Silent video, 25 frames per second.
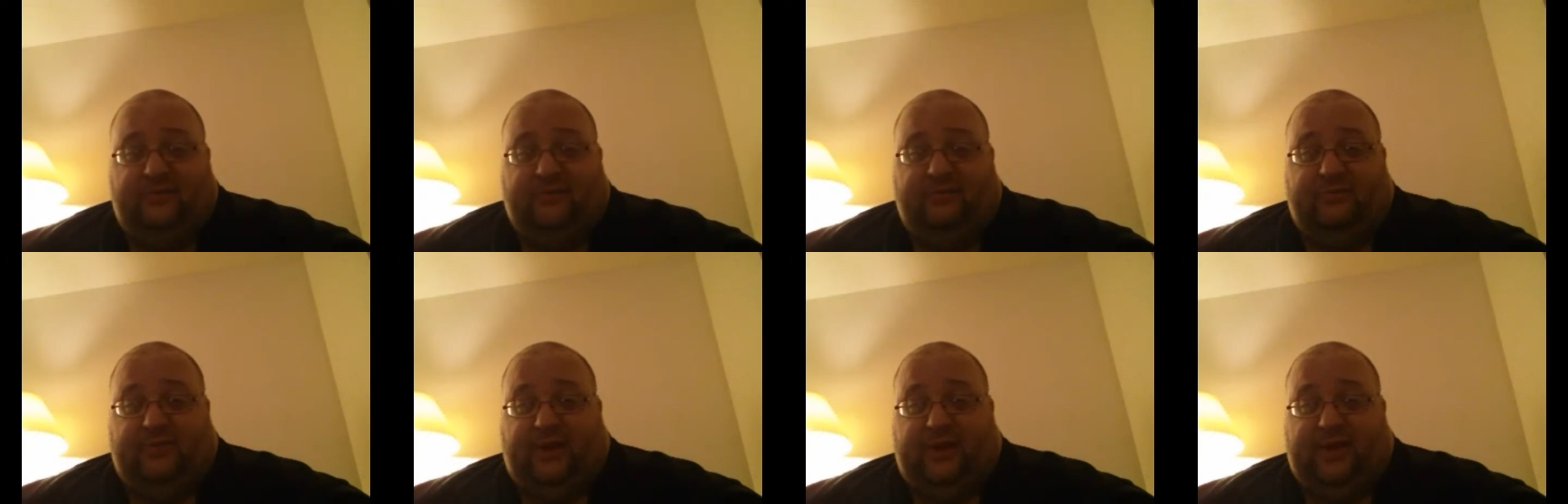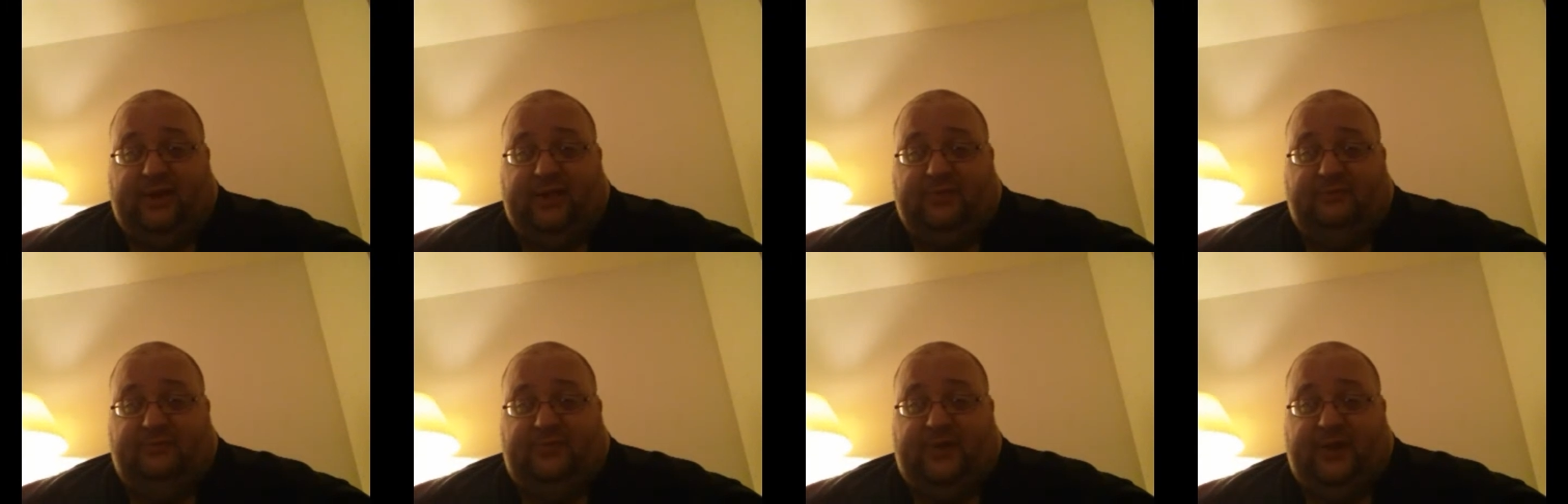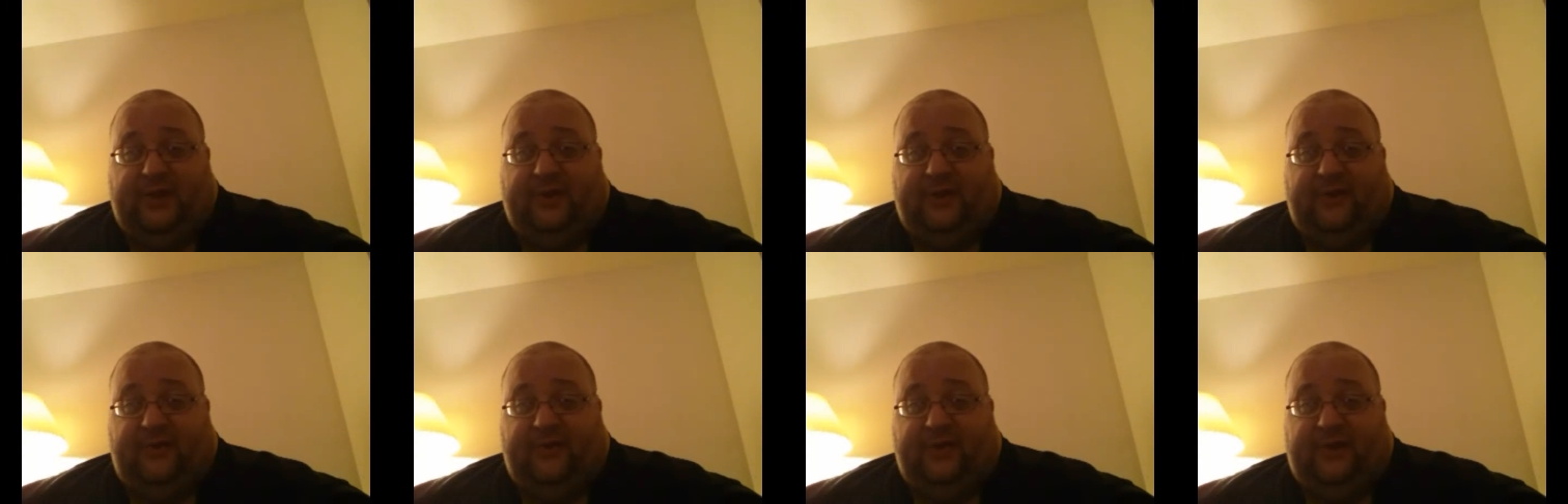Triple H
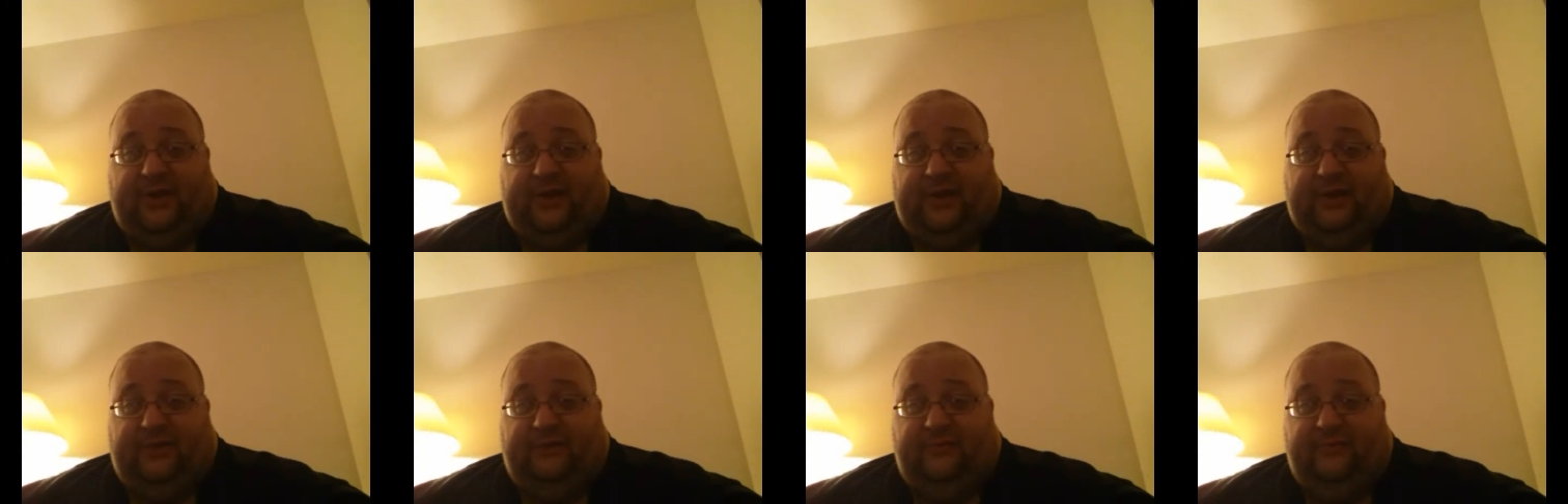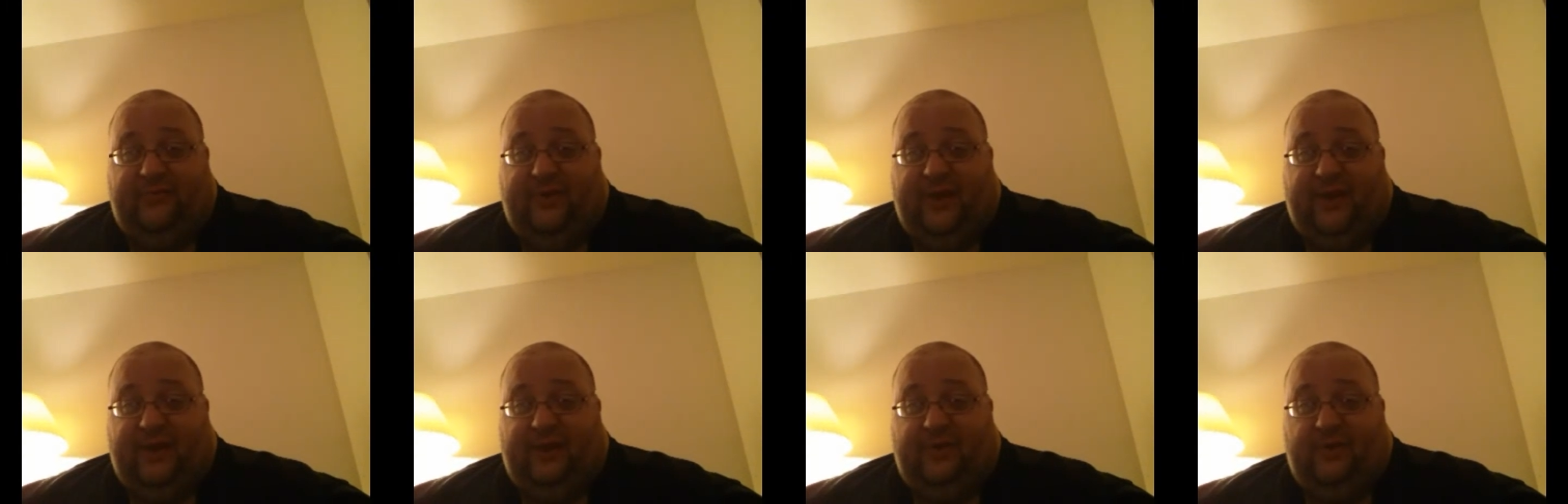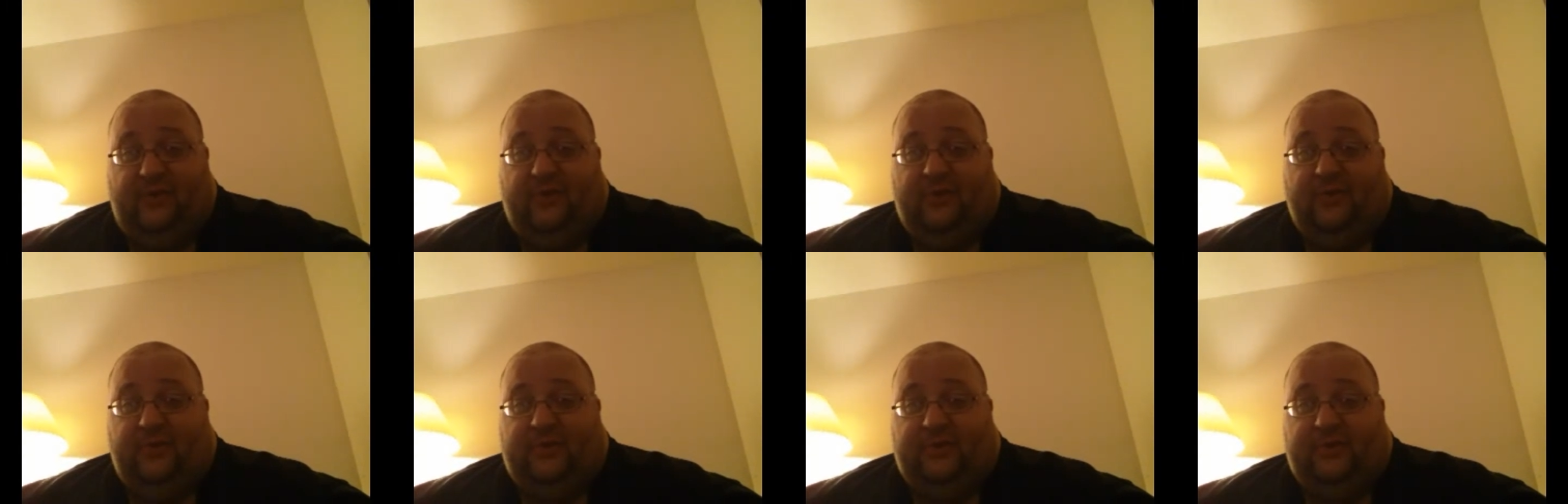pedigreed Randy
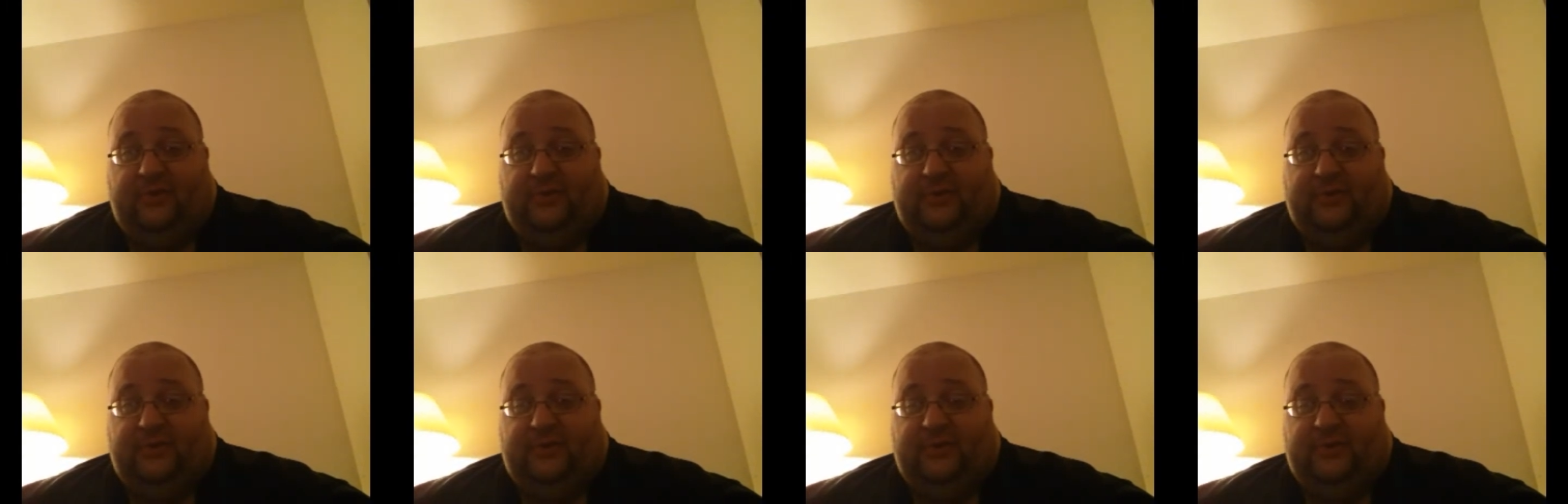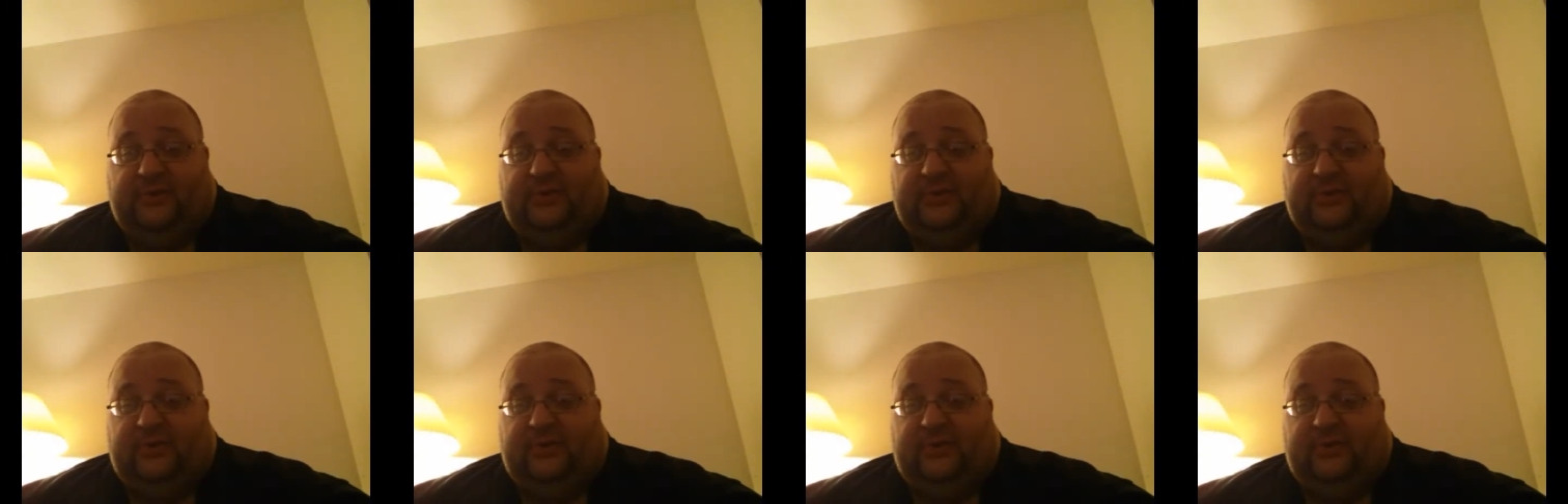Orton,